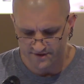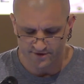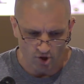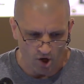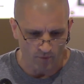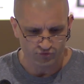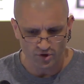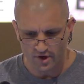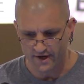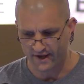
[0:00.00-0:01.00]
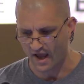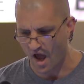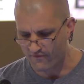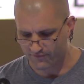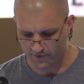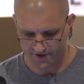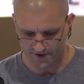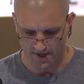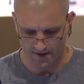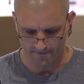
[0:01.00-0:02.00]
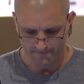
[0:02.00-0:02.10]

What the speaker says: stop ruining everything?